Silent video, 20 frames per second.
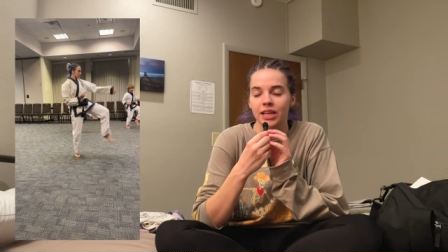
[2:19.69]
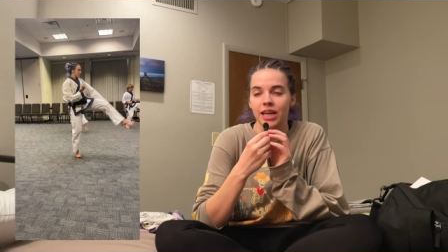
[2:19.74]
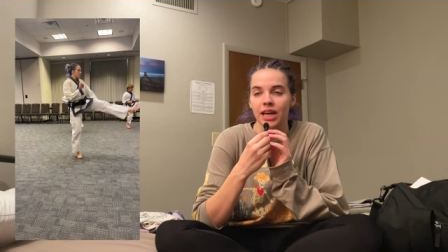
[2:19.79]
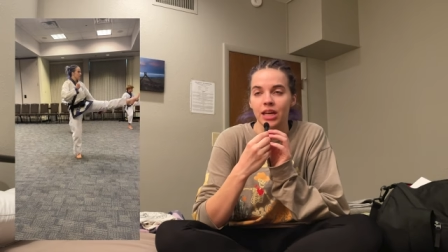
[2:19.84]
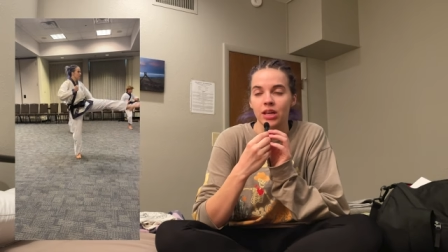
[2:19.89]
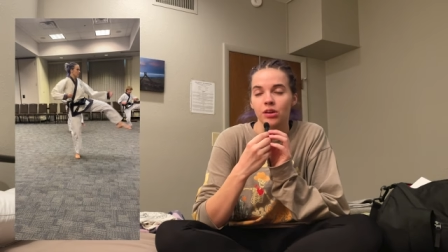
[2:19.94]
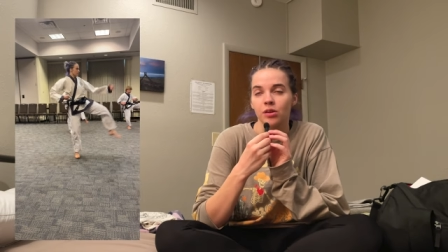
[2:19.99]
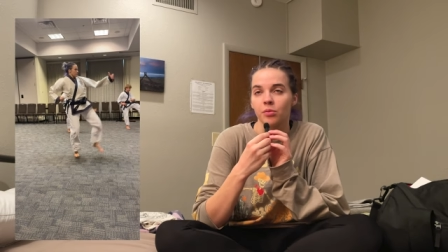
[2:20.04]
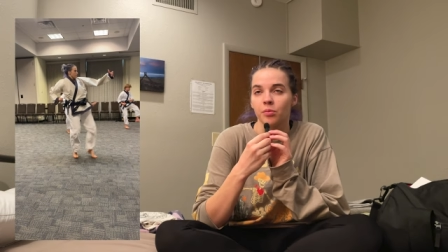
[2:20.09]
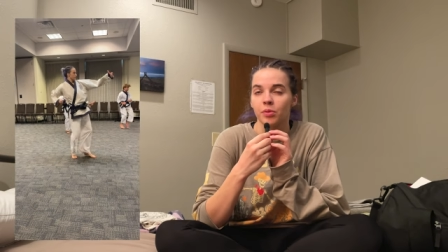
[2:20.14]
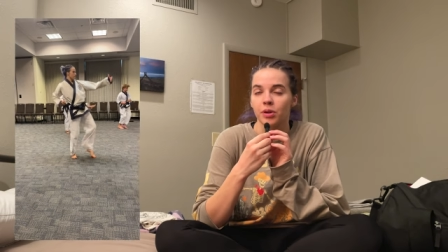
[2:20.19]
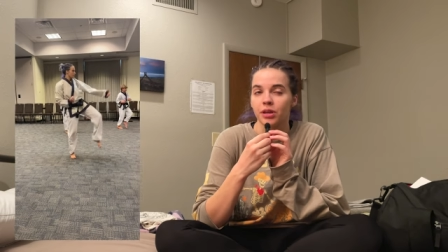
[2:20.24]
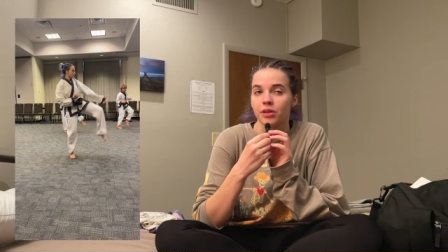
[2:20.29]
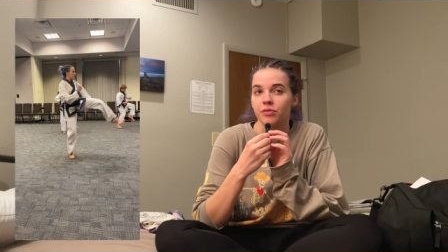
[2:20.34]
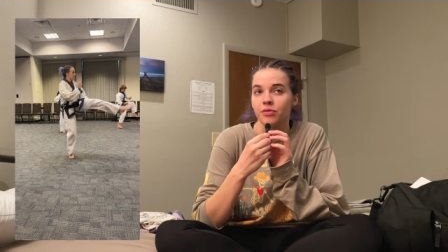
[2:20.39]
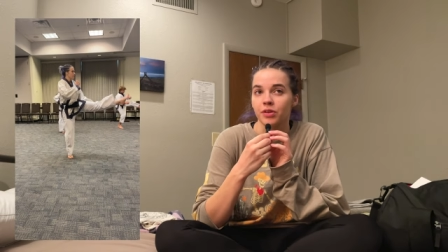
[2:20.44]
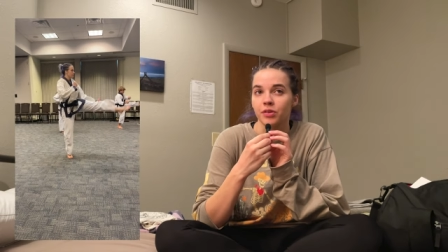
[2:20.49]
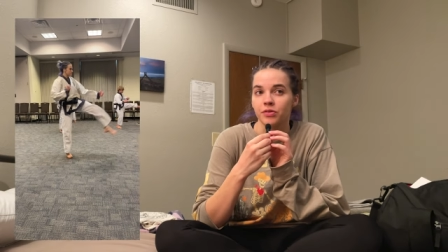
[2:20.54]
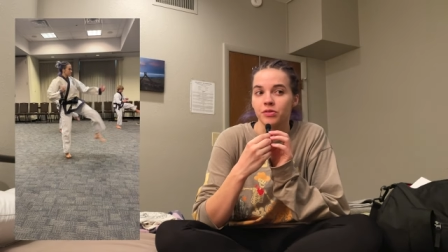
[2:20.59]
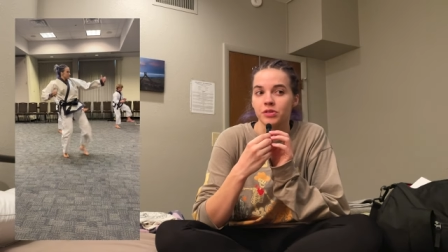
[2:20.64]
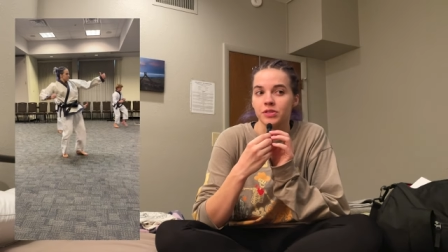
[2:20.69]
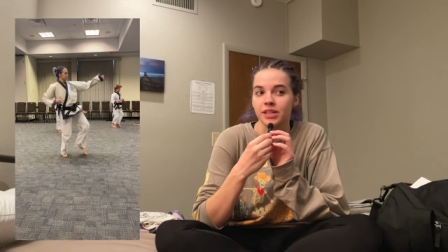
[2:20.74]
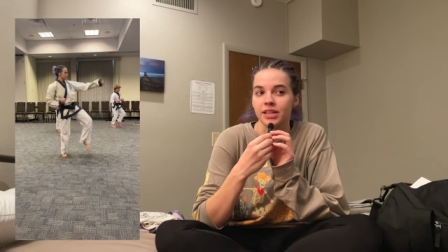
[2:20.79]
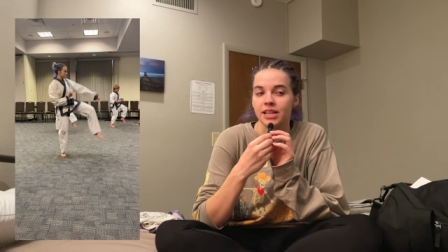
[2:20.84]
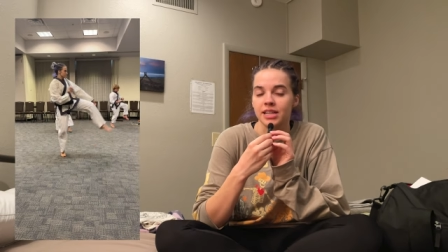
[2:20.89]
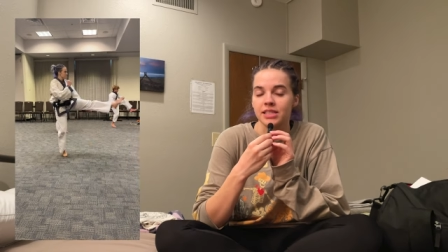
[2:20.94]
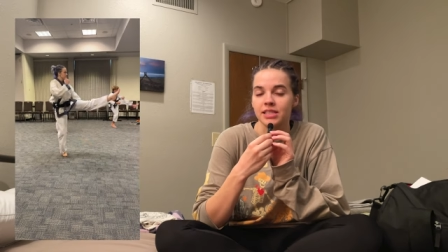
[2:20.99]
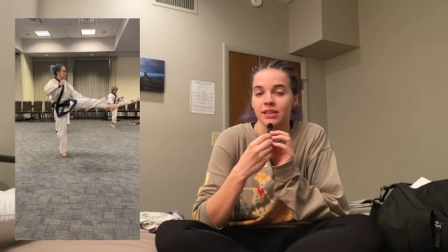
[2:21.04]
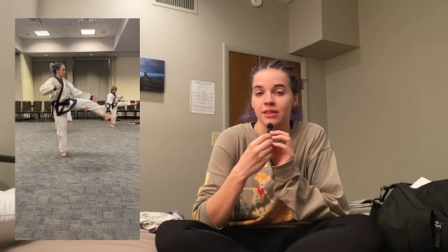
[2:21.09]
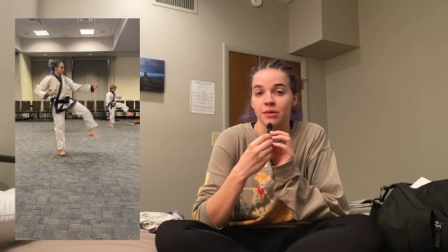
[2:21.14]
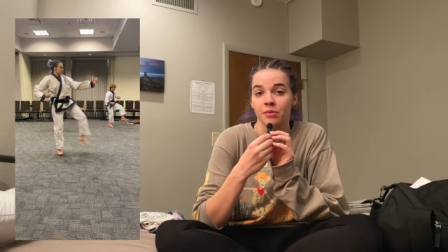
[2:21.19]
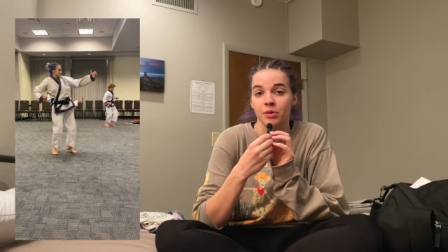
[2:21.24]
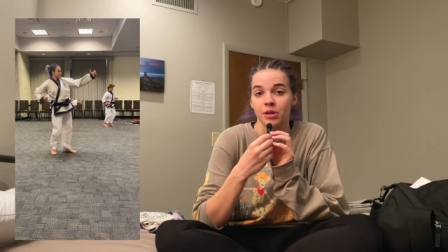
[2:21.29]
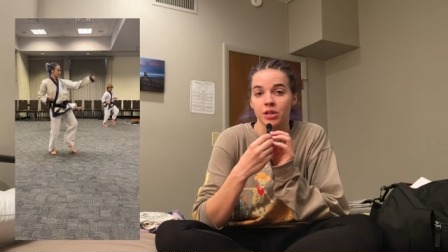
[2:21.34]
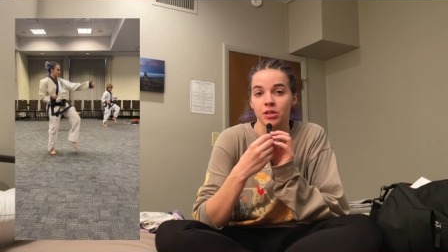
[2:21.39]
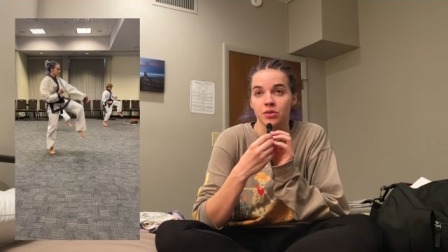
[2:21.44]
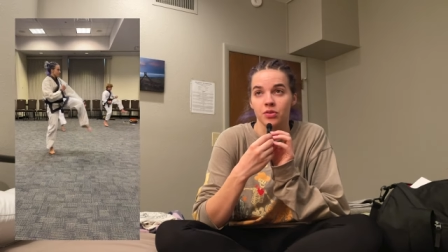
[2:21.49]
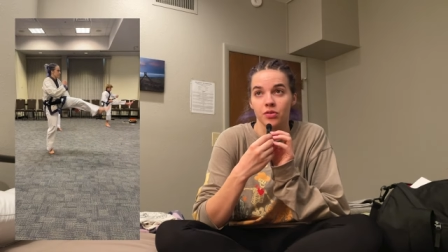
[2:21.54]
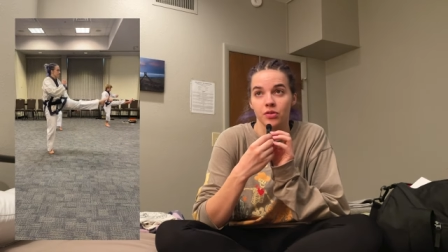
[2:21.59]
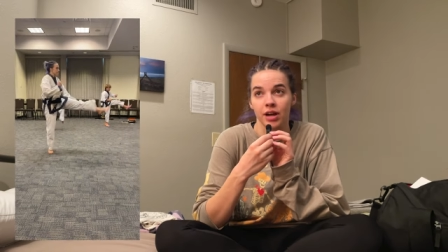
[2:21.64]
okay, you can breathe for a few seconds and then we're
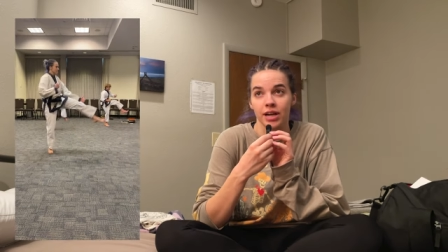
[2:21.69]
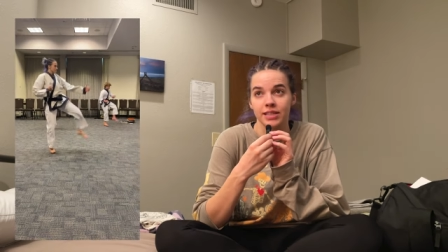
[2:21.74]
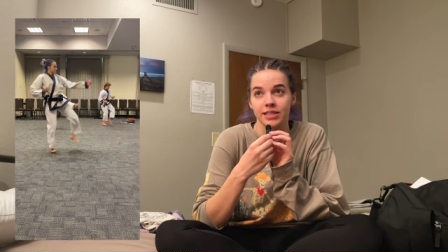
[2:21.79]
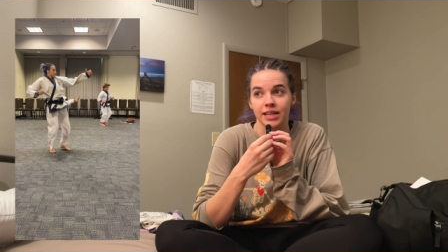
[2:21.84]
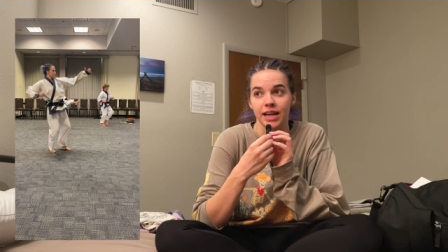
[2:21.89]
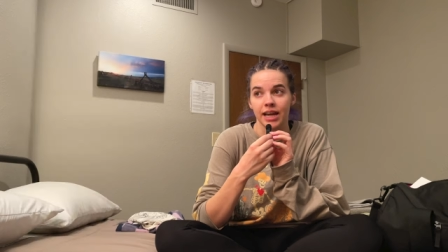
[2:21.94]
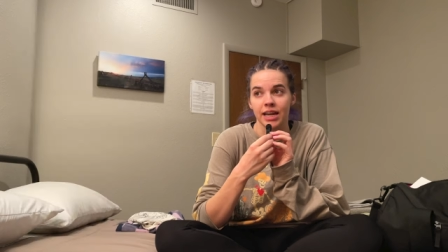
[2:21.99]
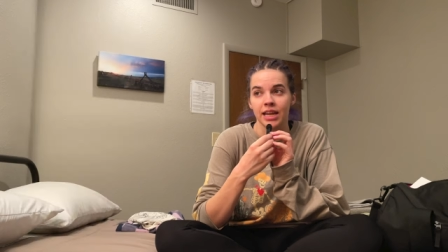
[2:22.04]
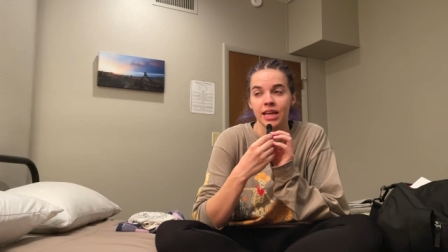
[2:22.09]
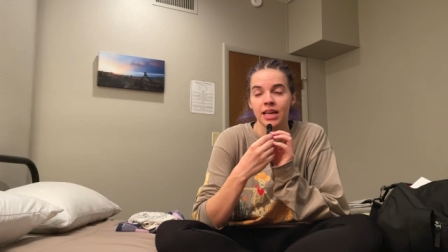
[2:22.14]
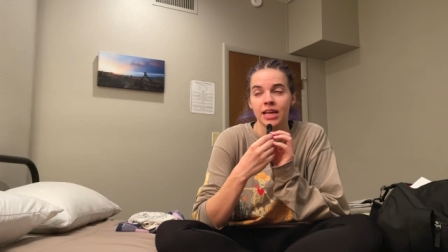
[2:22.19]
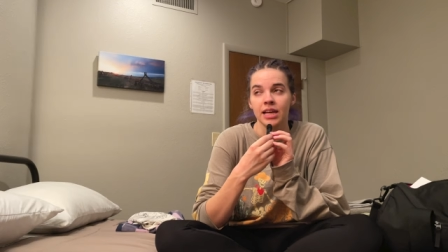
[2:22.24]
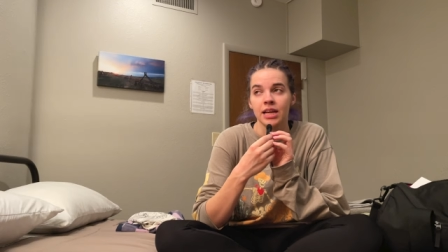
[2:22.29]
going to do the right side.